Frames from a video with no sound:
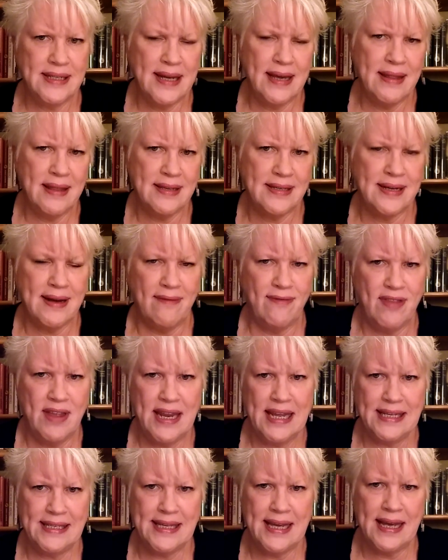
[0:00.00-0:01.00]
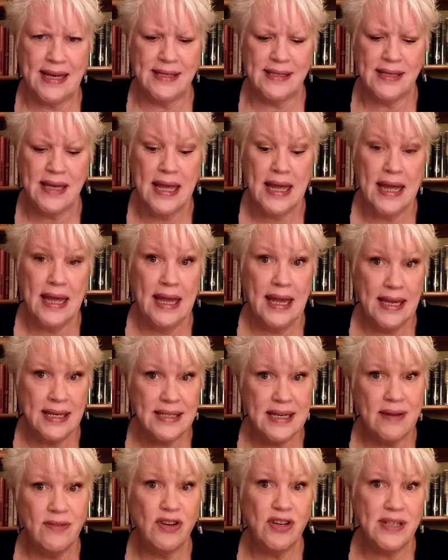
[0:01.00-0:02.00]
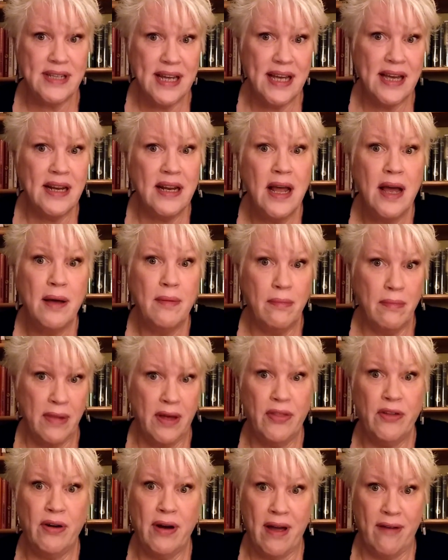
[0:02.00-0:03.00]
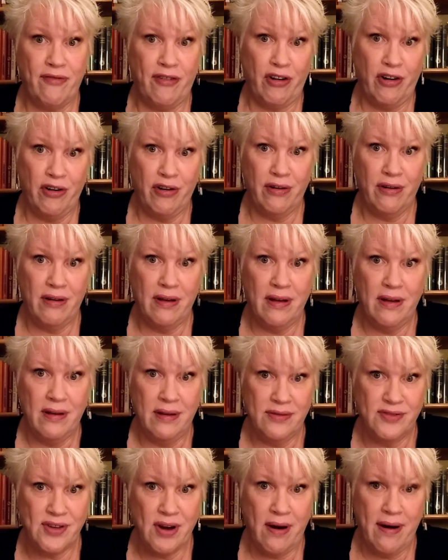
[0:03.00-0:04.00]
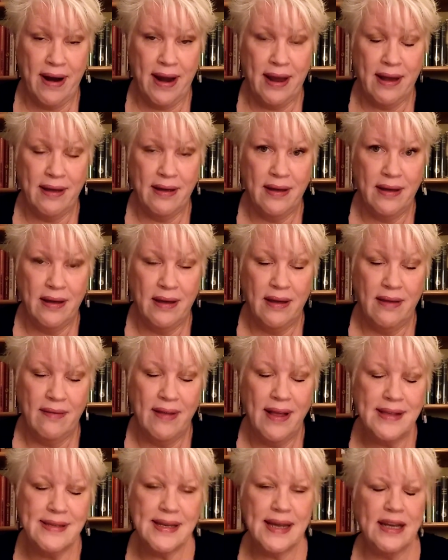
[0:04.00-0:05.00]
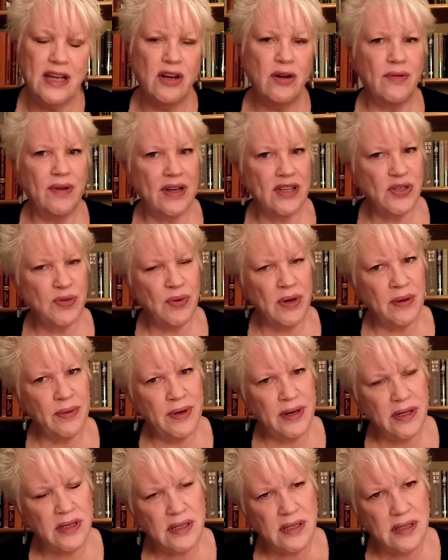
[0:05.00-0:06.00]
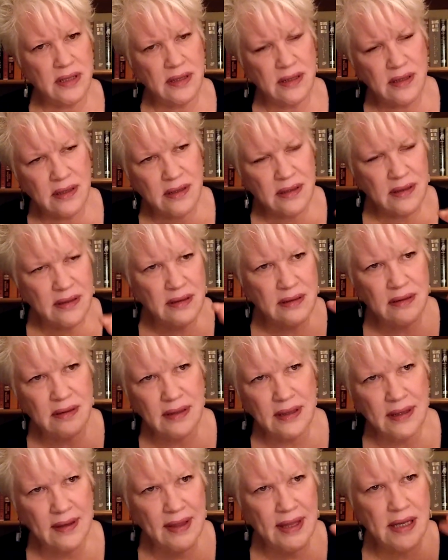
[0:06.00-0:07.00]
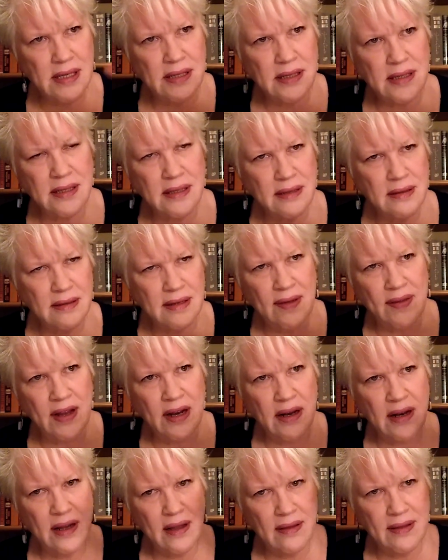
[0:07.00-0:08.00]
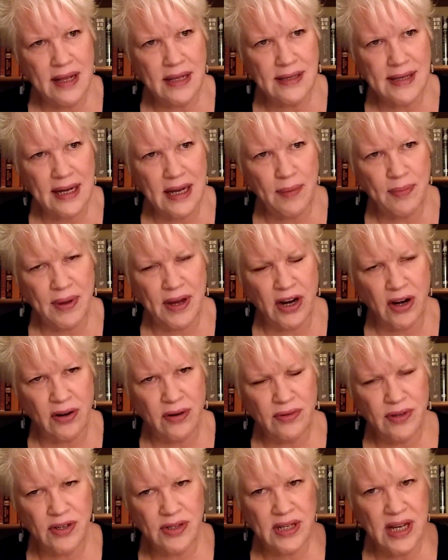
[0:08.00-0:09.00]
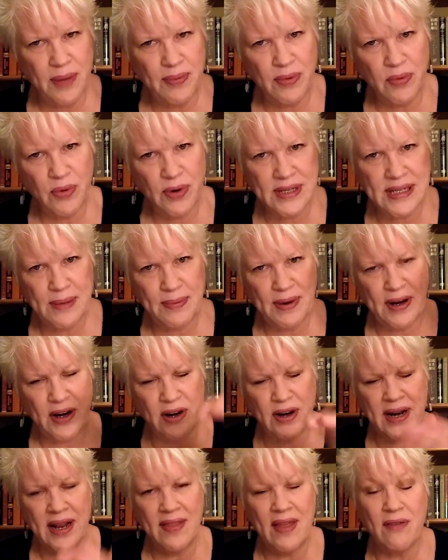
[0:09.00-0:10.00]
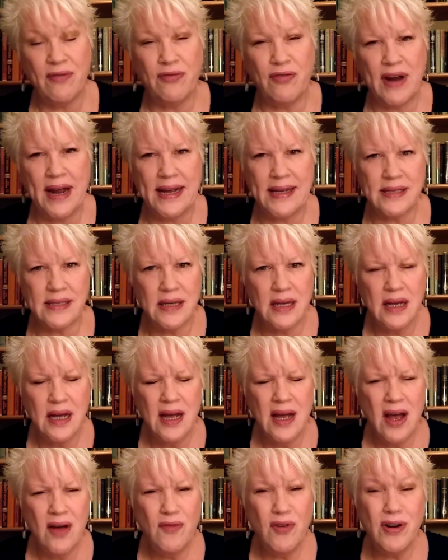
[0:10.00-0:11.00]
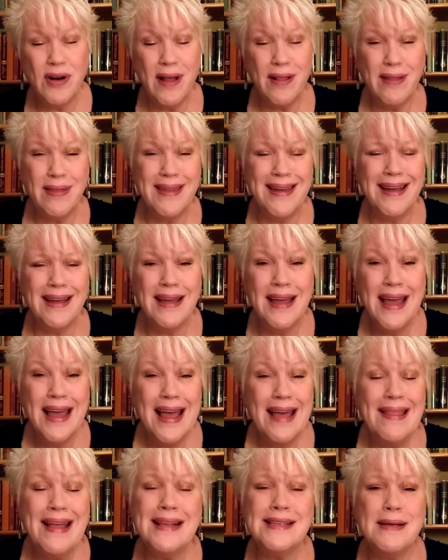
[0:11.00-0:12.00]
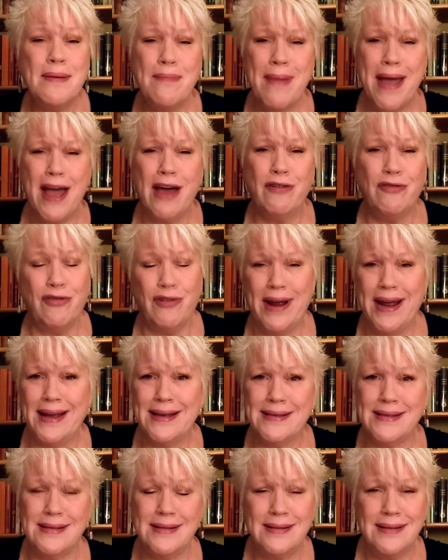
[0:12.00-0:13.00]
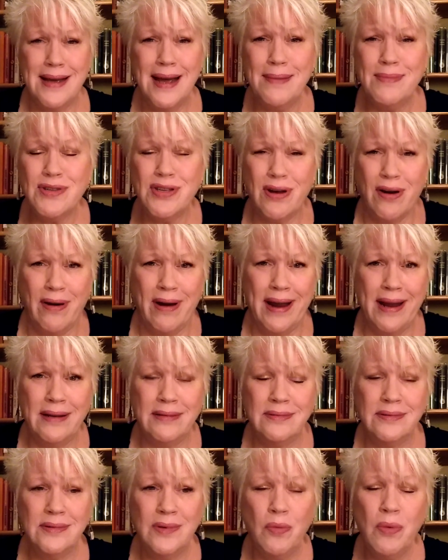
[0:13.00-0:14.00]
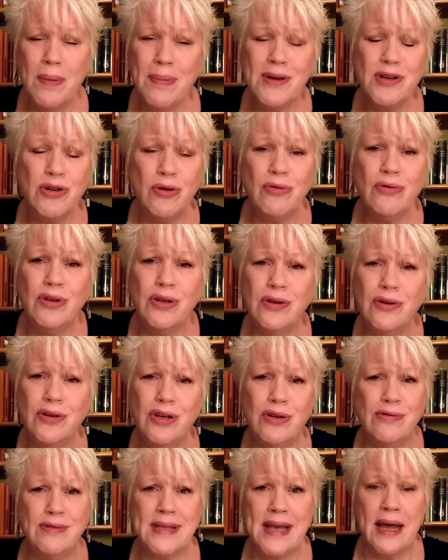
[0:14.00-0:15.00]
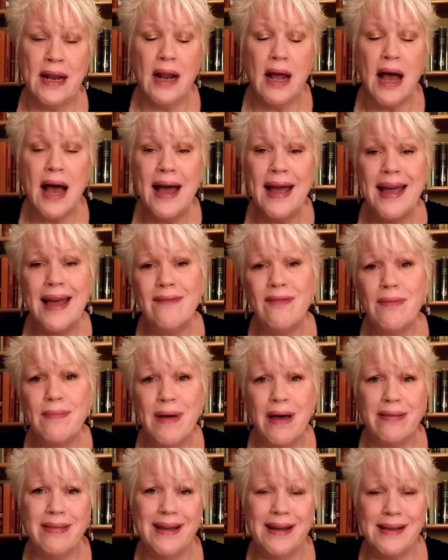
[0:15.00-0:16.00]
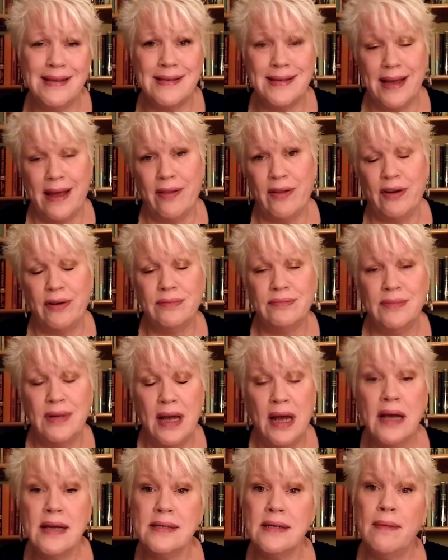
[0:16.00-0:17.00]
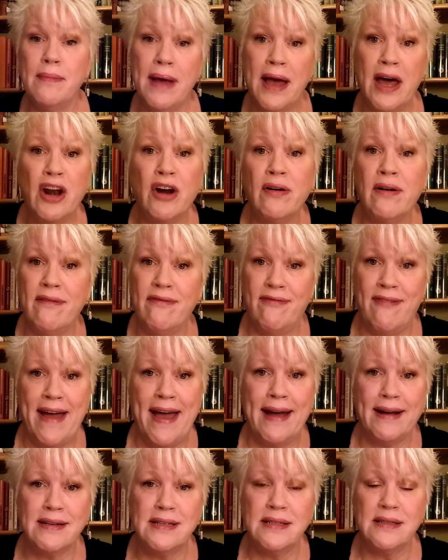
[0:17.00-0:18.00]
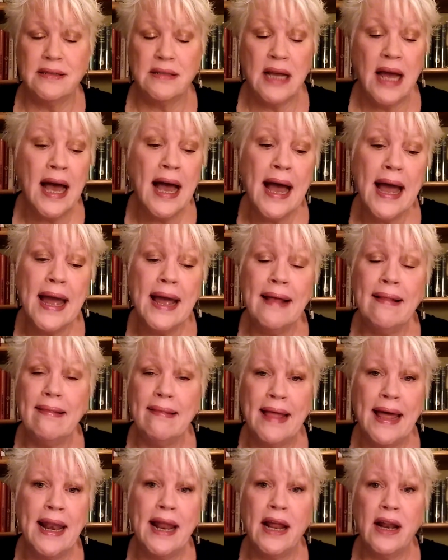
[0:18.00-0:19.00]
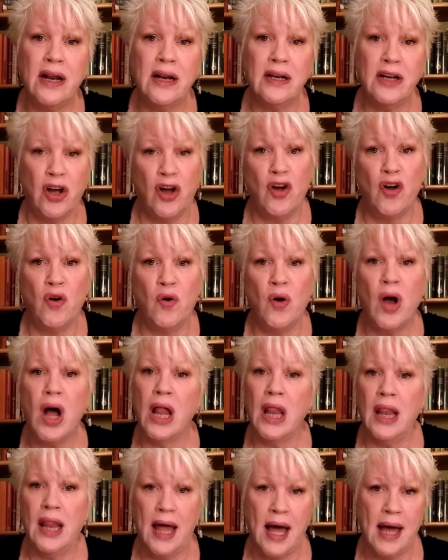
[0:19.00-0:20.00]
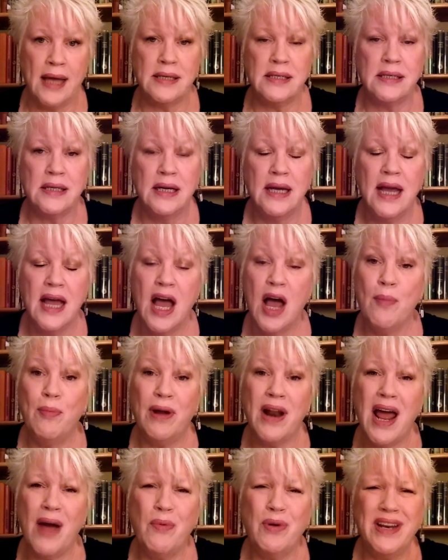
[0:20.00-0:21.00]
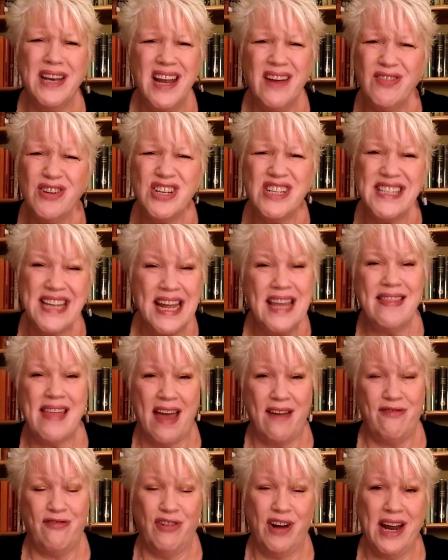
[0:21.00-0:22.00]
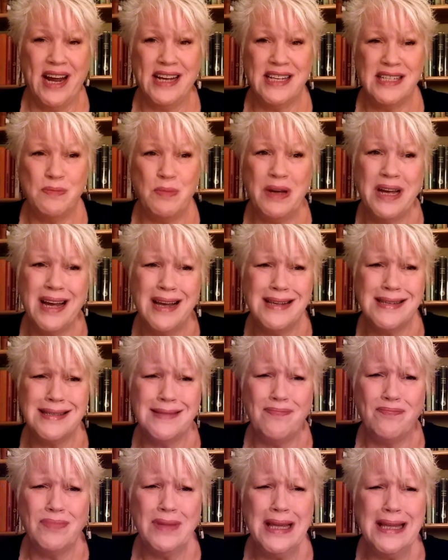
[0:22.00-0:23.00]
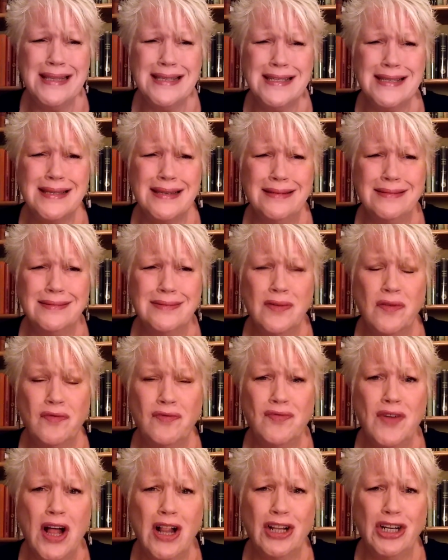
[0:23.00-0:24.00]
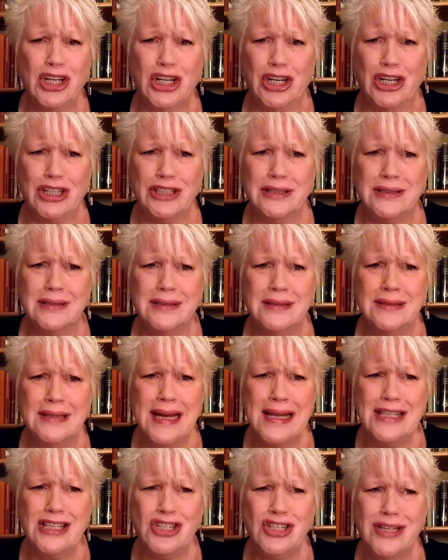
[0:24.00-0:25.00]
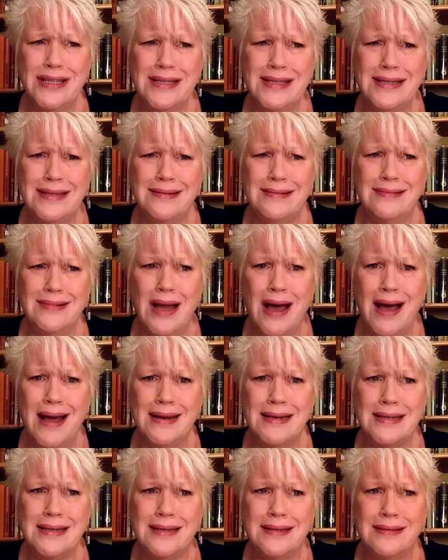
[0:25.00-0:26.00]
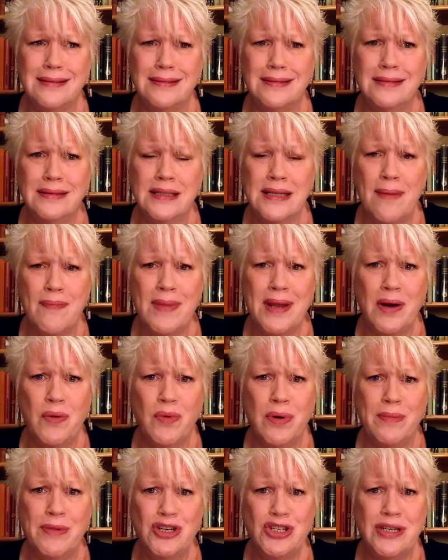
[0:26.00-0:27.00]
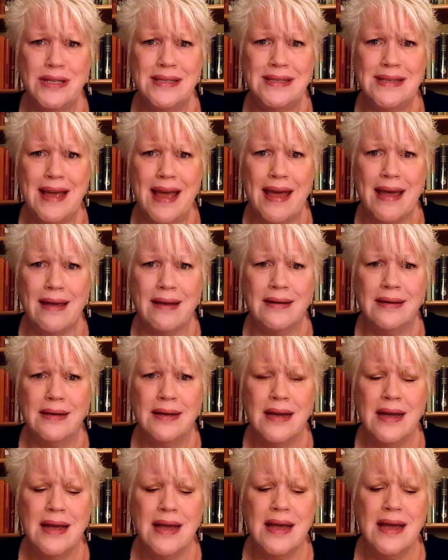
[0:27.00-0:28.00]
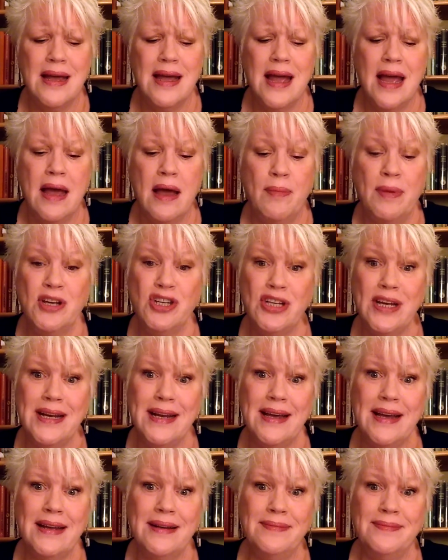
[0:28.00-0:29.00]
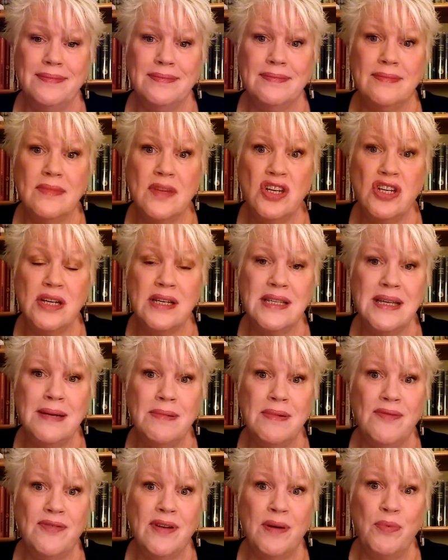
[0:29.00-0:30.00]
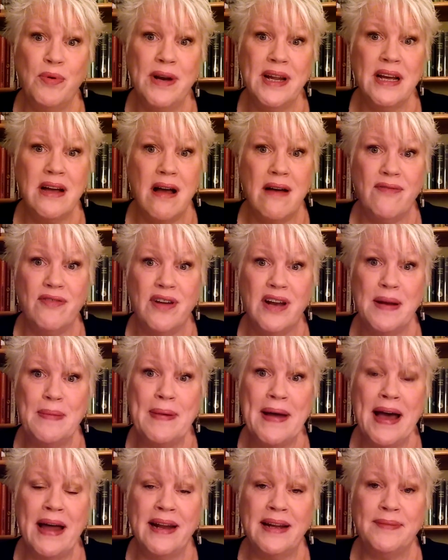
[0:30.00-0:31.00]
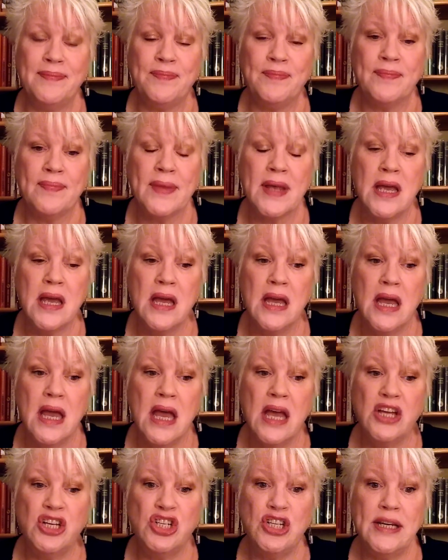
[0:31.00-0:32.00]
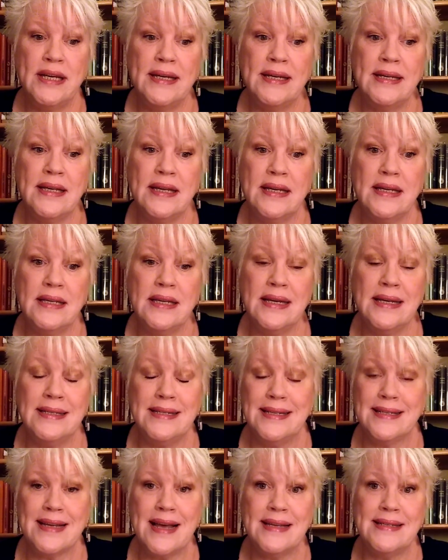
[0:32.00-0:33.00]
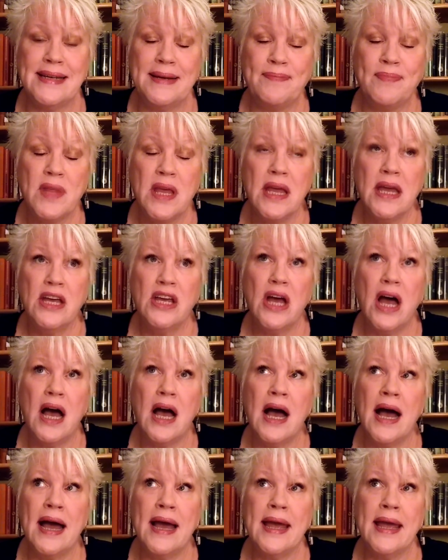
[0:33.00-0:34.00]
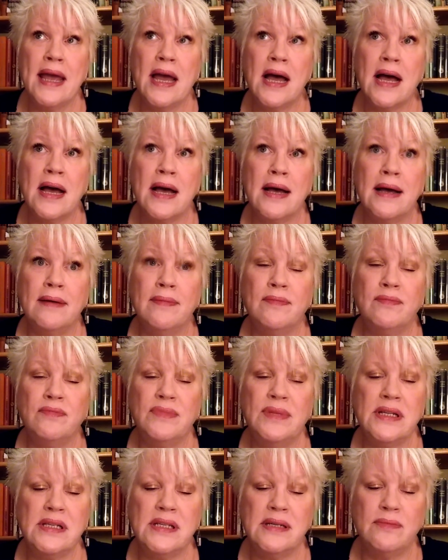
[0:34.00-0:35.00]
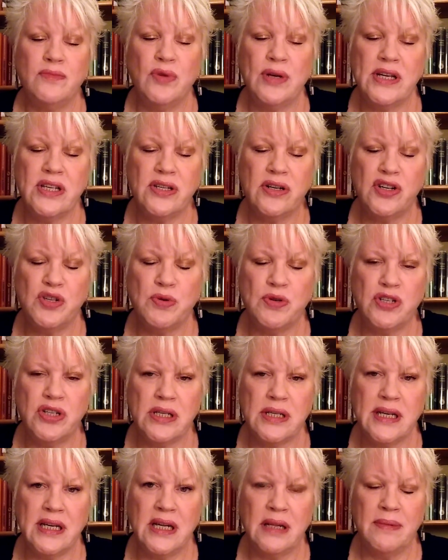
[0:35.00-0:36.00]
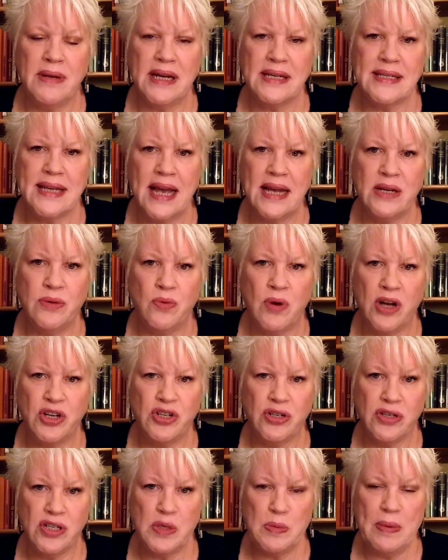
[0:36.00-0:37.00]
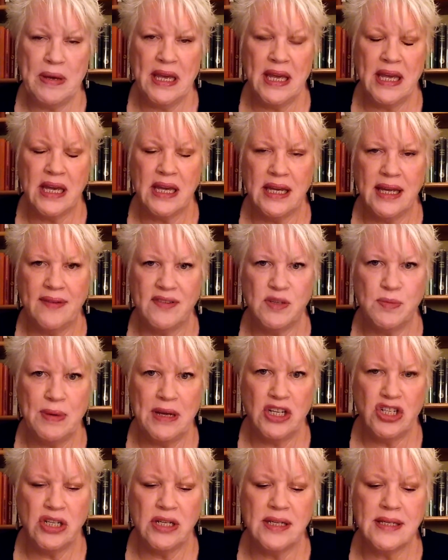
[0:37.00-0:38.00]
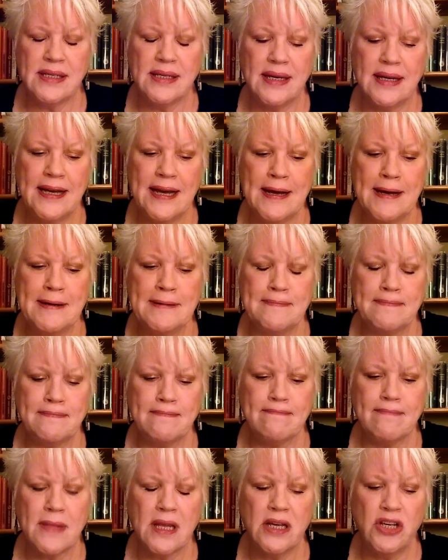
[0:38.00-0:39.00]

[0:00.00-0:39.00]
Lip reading: say the stuff that he says. He's never said mother effer. Sorry. That's like, get swear words, this, and then that's like up here. There's a couple words up here. And that phrase. For another thing, that's a man phrase. I'm sorry. Women don't use that. I have a mouth like a sailor. As a matter of fact, I let it go a lot. But I would never say that phrase because it's vulgar. It's just not something a woman should say. But she did, and she seemed to feel pretty confident about it. She is disgusting. I did some research, which just killed me because I had to watch her speak and give speeches. The